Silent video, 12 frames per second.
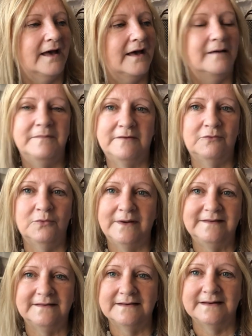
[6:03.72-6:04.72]
they're
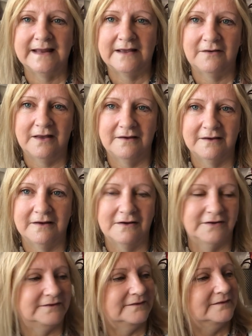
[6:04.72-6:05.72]
always in and out her
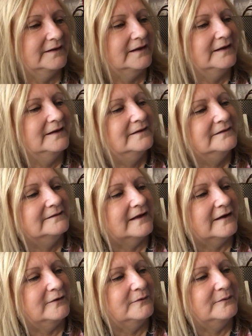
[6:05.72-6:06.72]
garden.
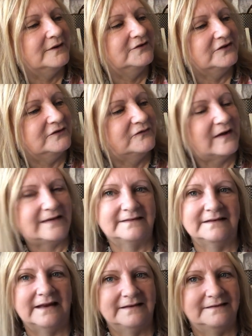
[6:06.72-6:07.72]
So she's
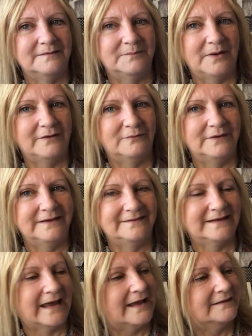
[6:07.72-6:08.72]
fascinated by all
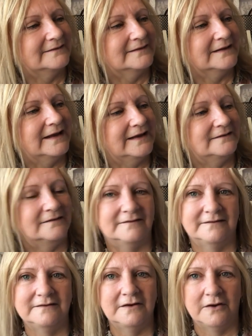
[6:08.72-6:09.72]
these cats and
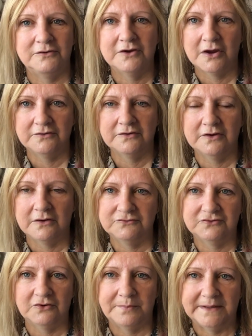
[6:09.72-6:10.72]
kittens. You know, you go
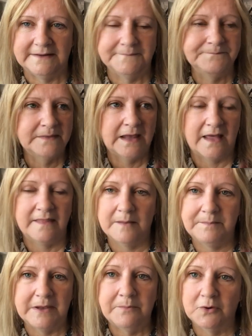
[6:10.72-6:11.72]
shopping and
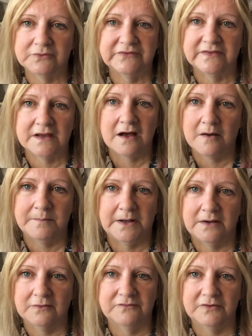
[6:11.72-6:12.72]
there'll be a box in the car
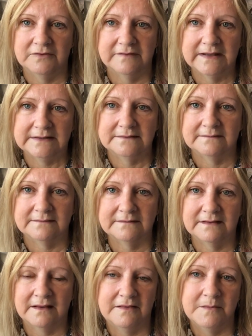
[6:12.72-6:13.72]
park full of
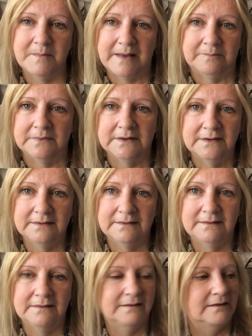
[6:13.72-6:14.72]
kittens and the mum.
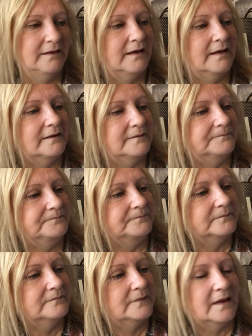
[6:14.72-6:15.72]
And
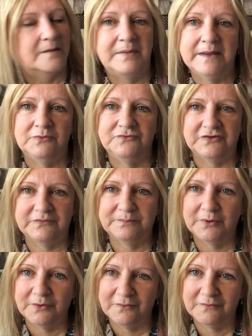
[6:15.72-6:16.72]
people just
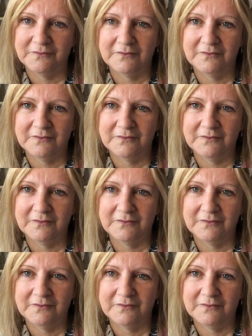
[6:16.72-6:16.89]
put